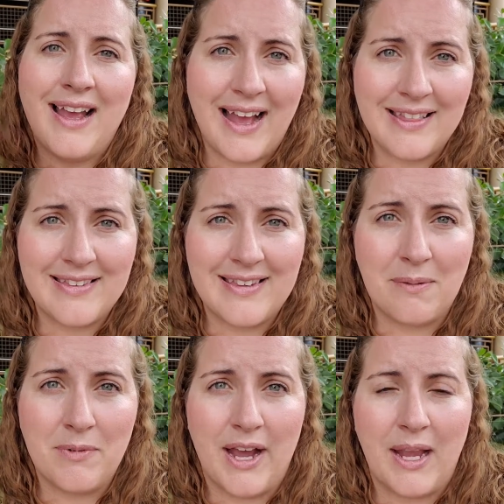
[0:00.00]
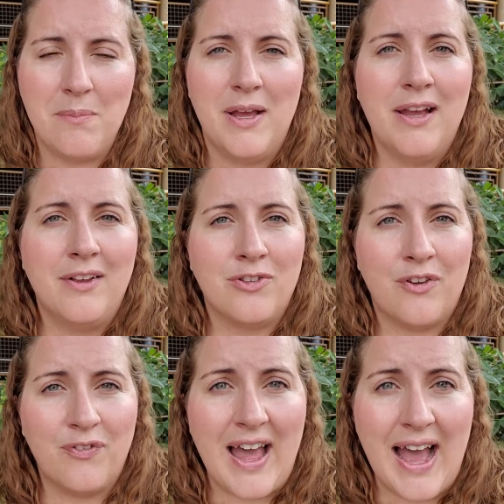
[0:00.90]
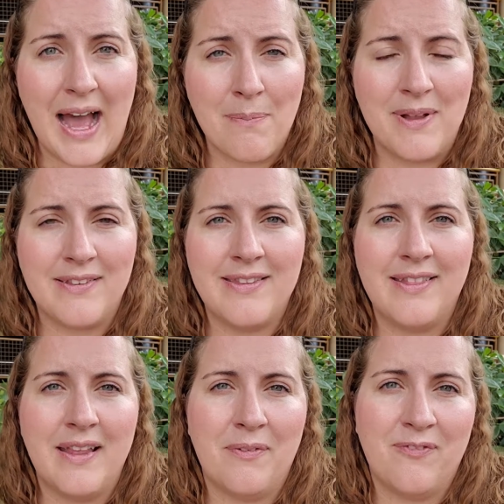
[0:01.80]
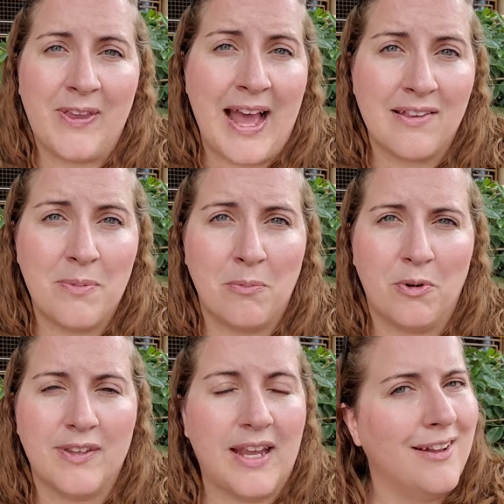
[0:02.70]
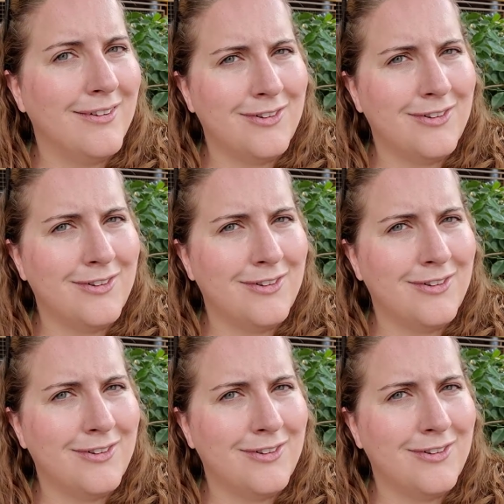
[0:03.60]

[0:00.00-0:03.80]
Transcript: at the same time. So if that happens, then the cast member will say,